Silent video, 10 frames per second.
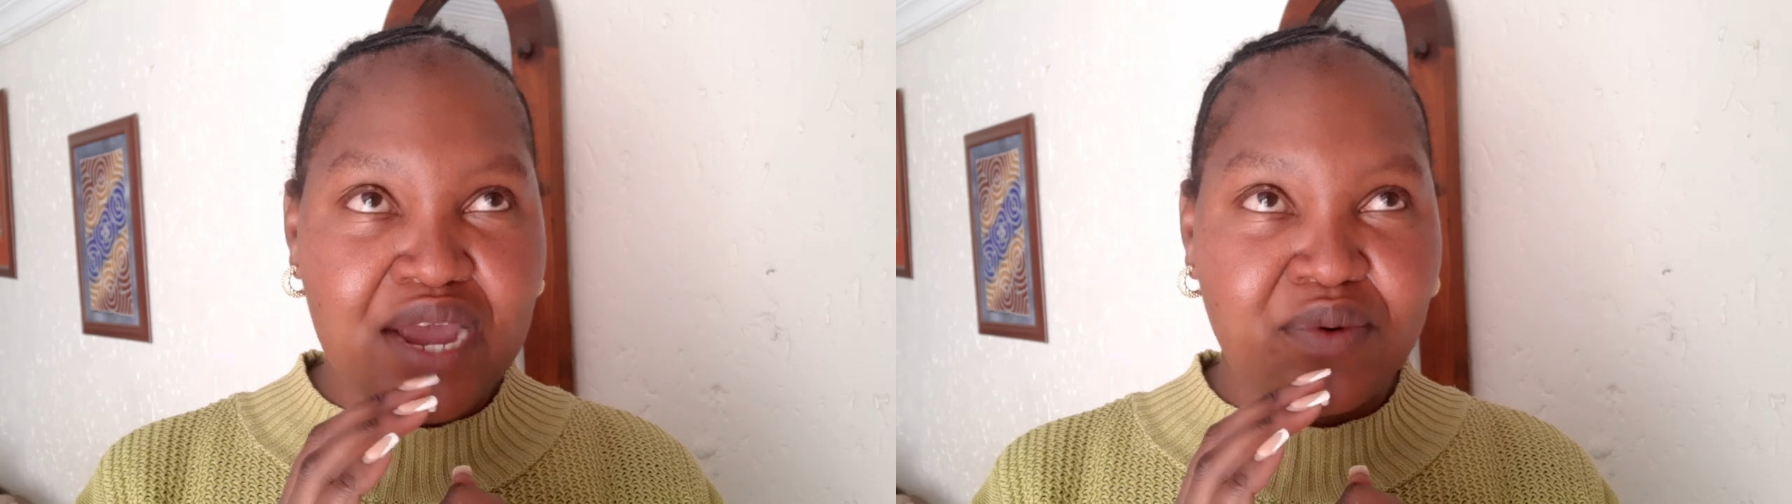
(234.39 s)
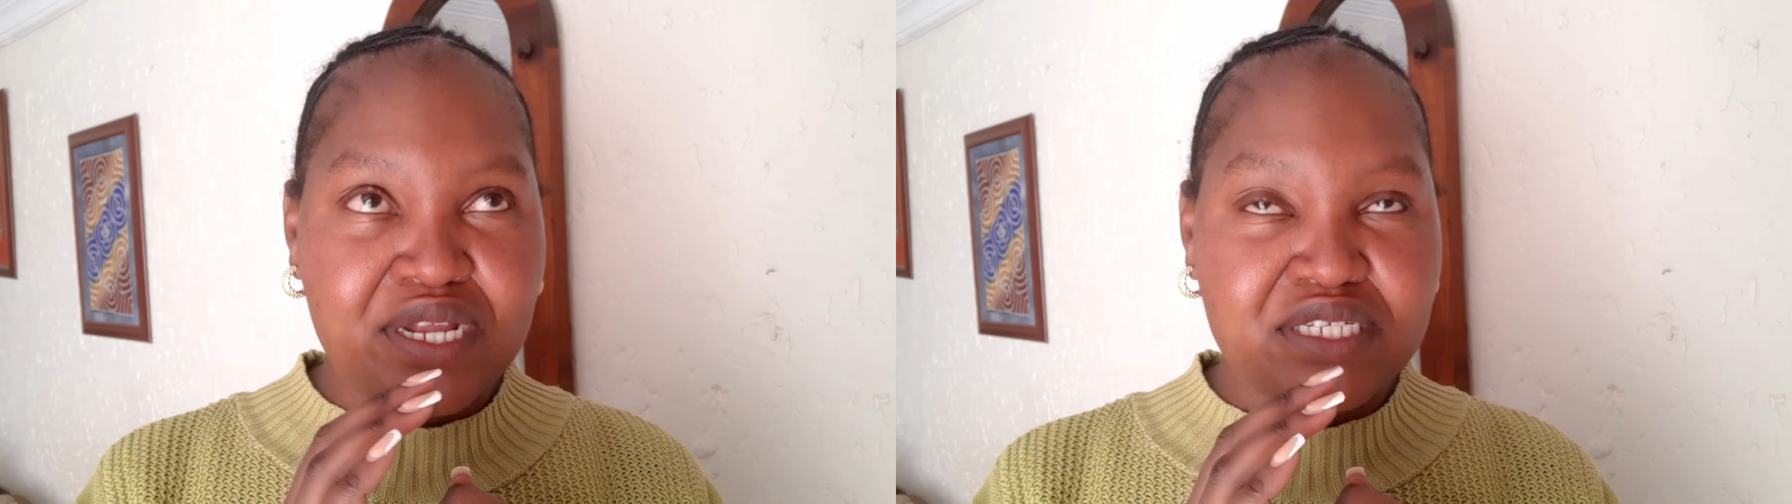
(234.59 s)
I
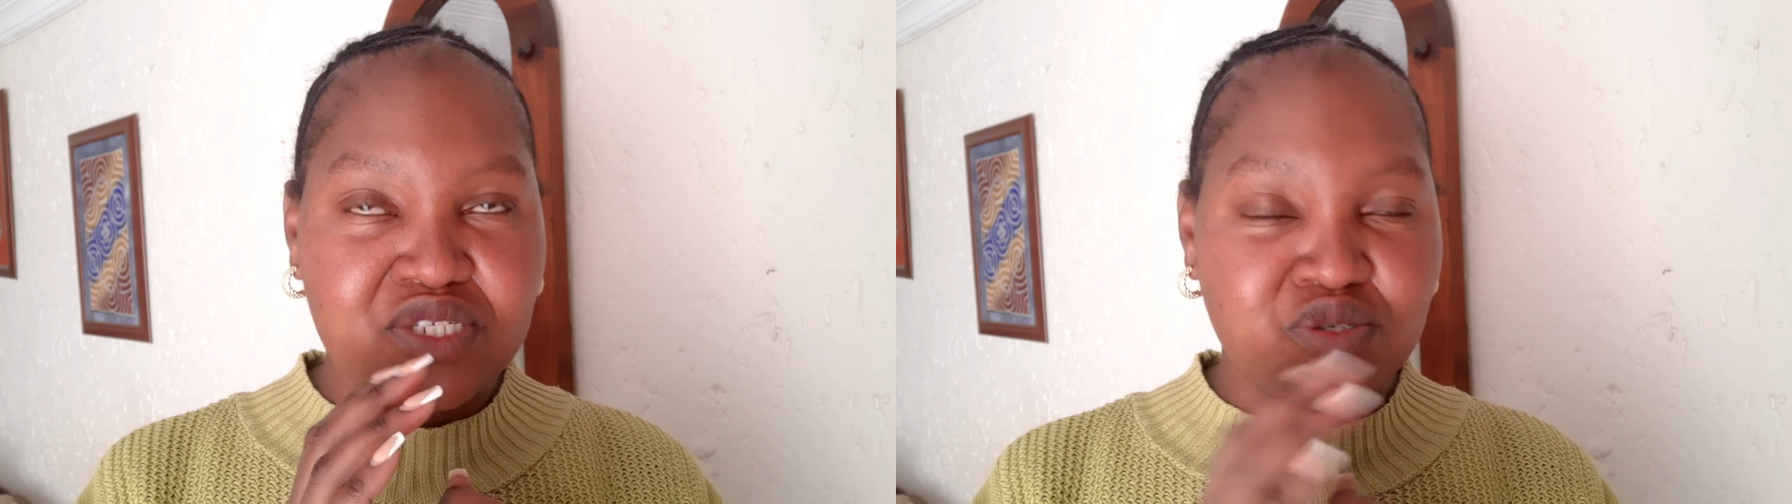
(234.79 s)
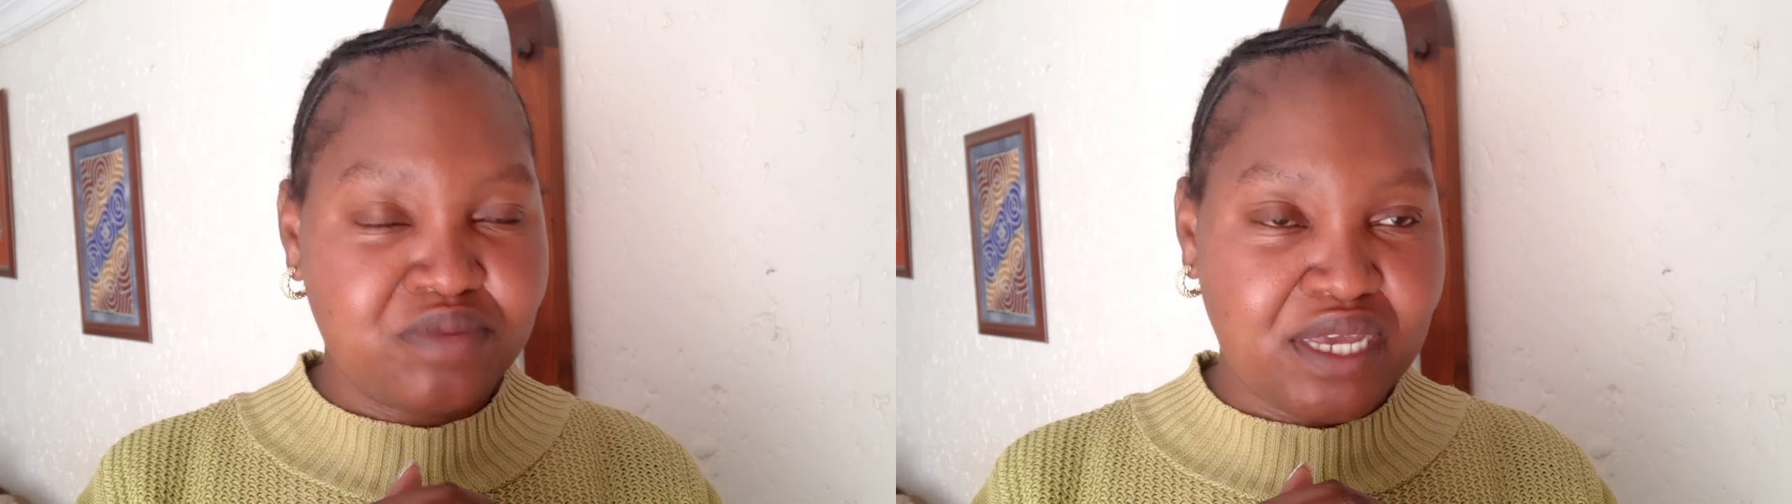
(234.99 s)
went
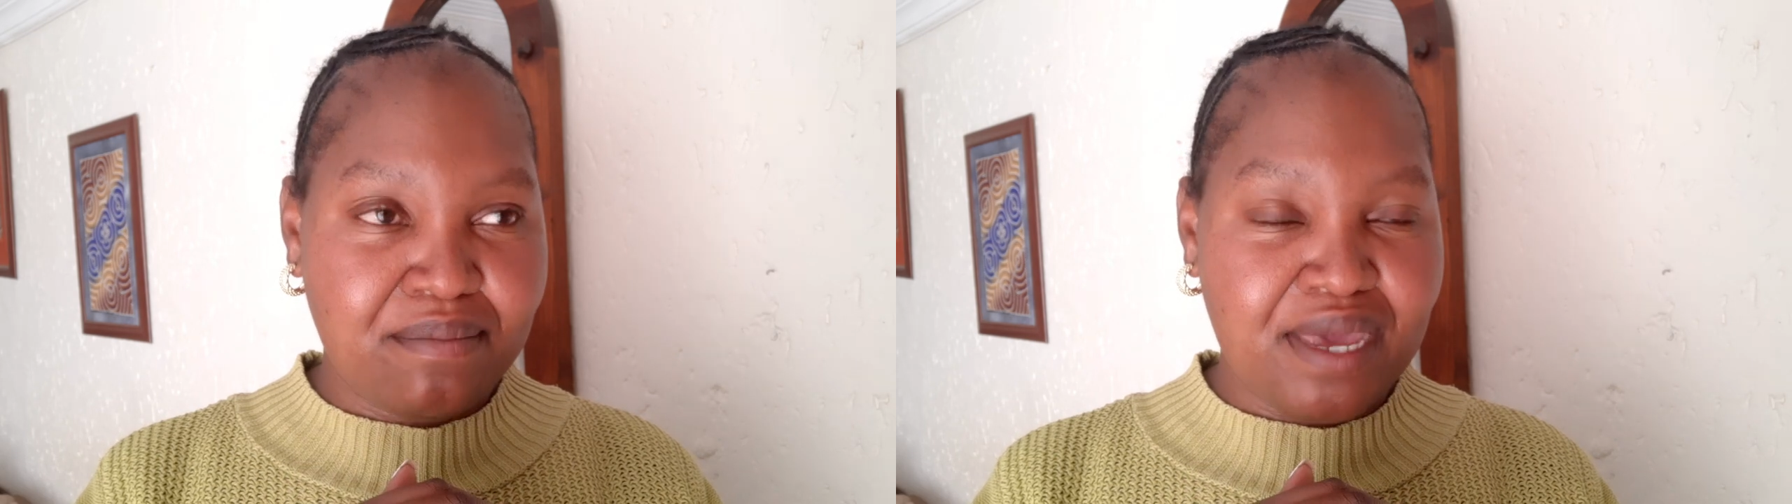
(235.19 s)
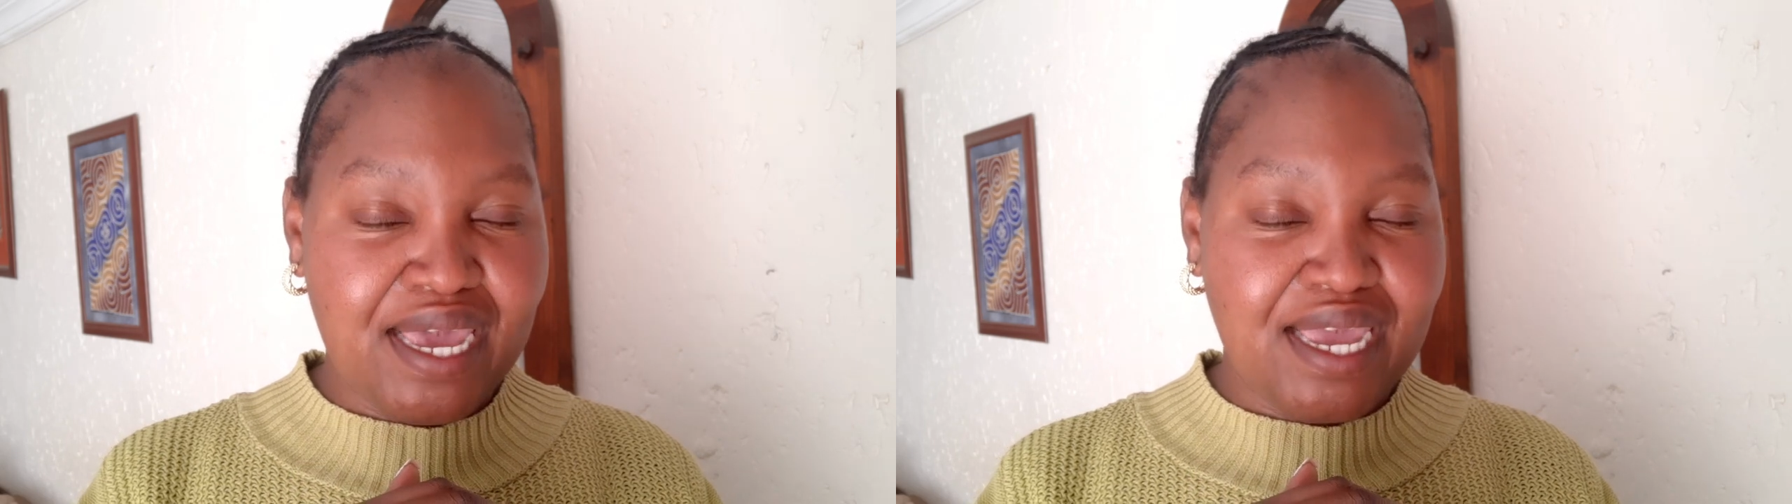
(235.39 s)
to Pick and
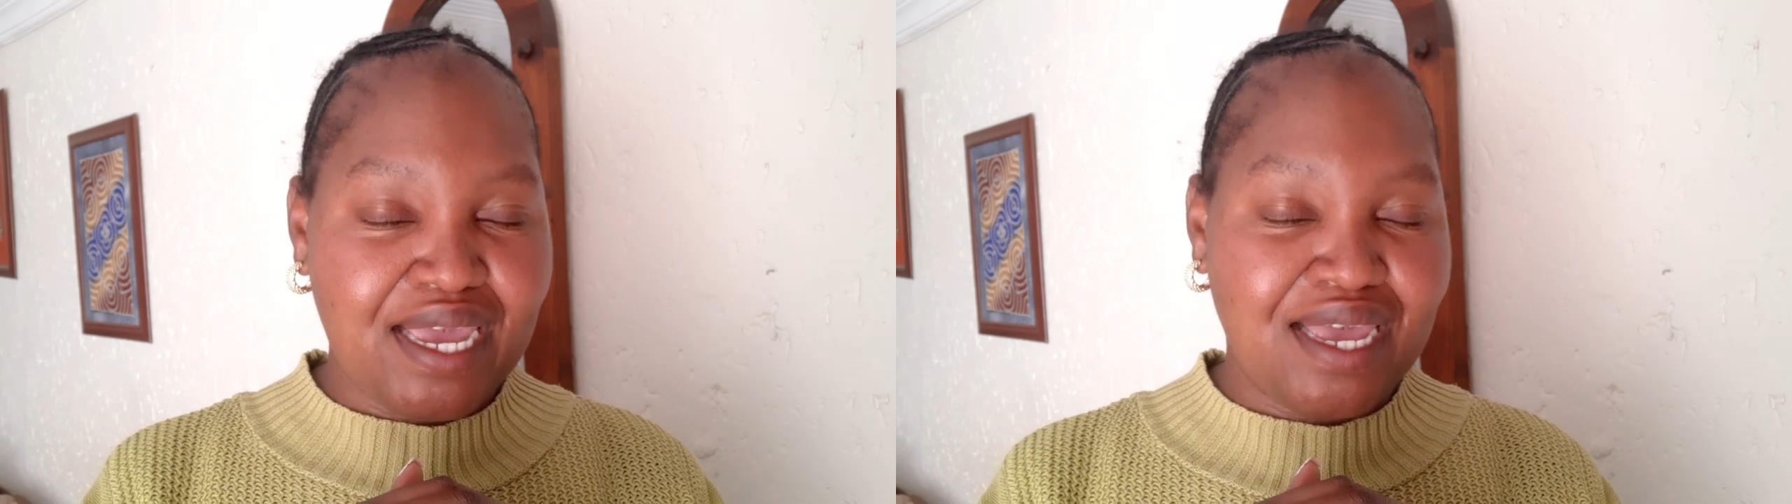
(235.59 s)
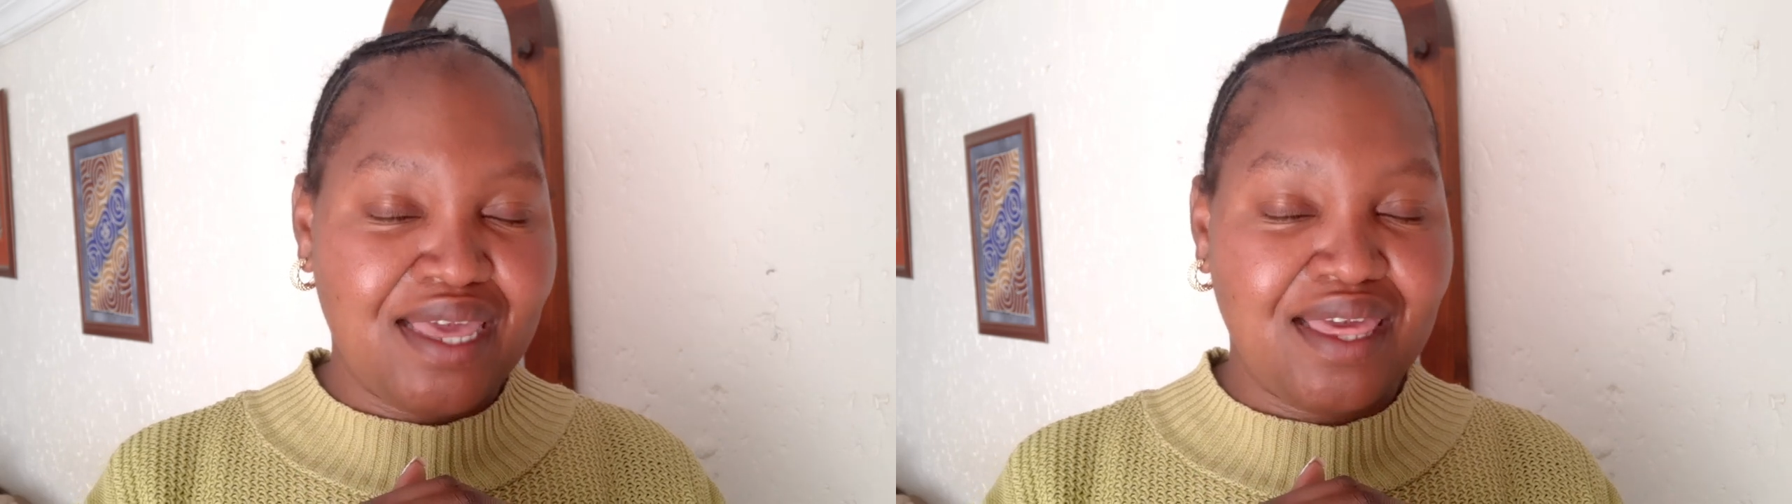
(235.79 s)

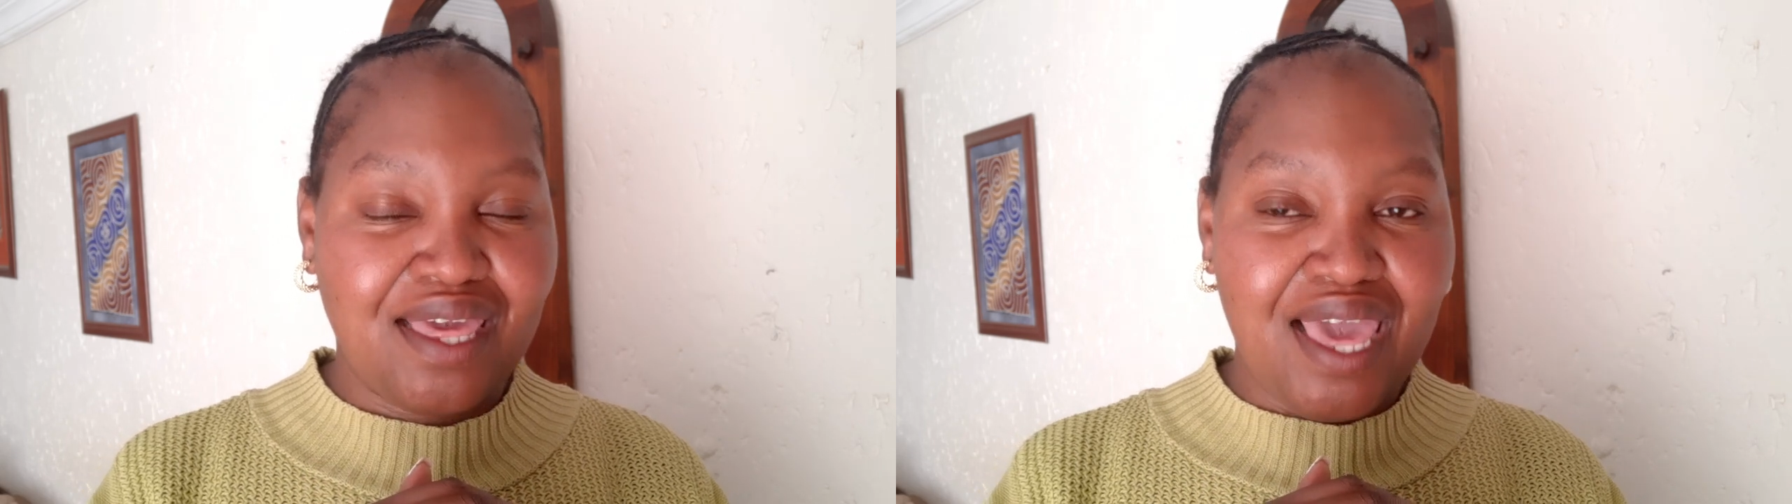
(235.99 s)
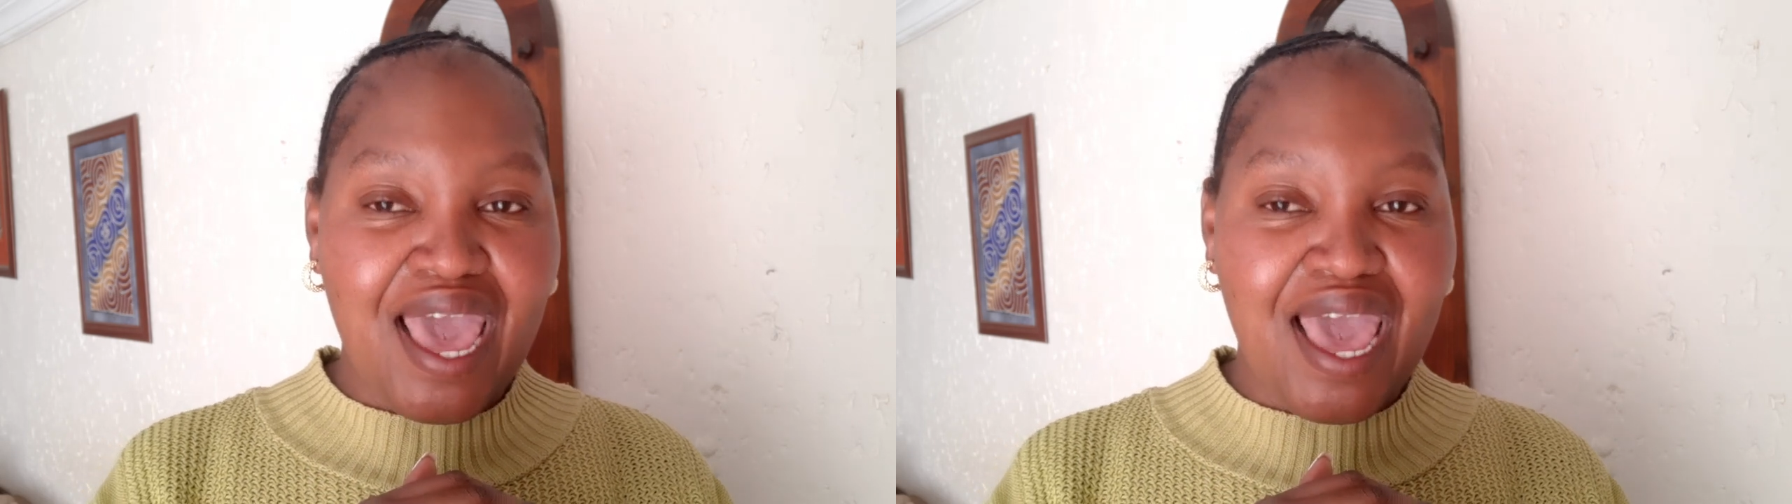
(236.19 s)
Pay.